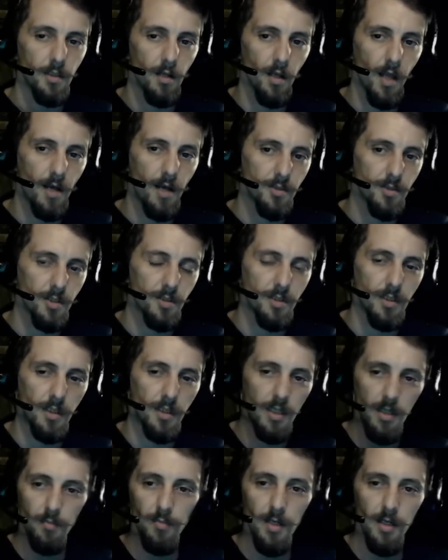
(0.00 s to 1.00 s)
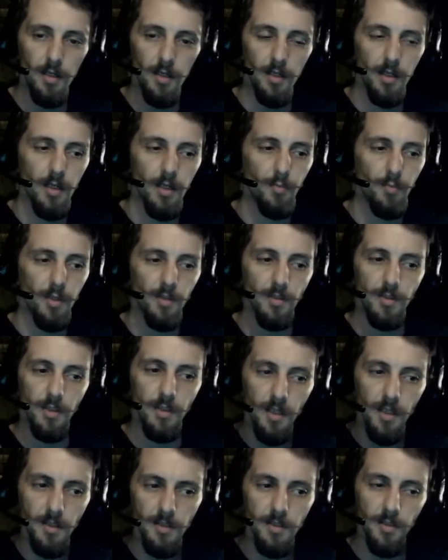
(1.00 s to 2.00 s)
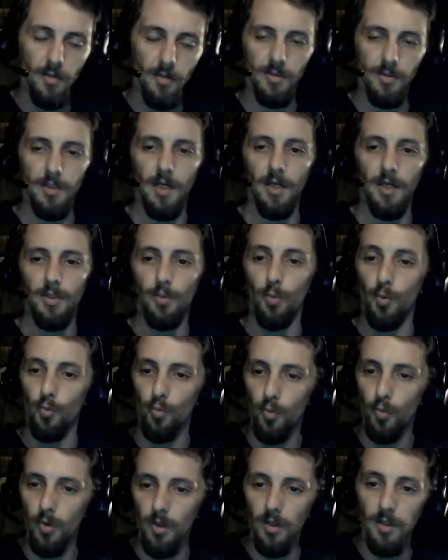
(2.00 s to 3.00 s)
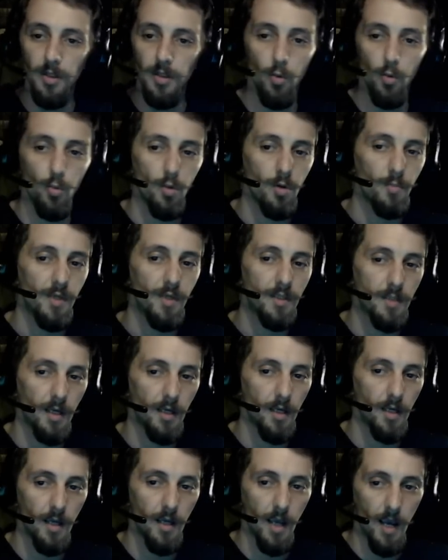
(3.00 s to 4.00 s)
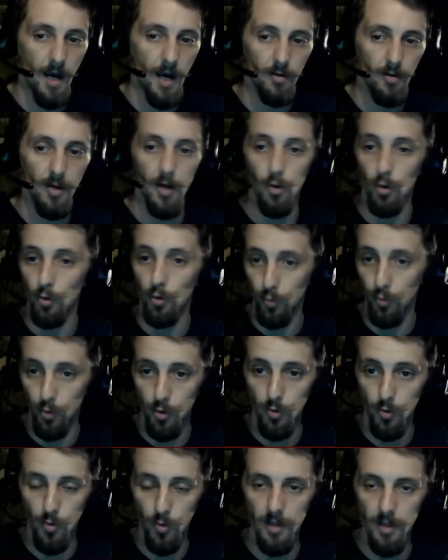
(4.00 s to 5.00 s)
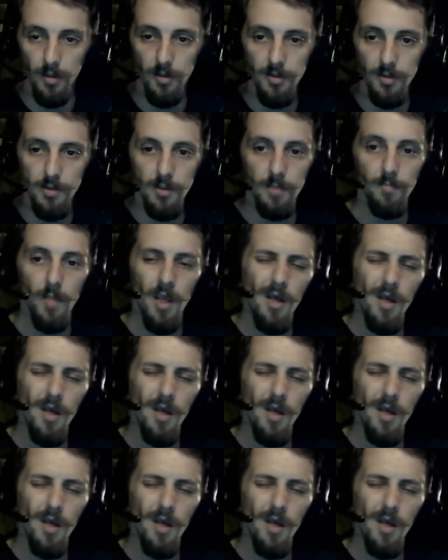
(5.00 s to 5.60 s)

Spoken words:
It allows us to keep getting in, because against those decks we really don't want to be taking out our Rune Raiders.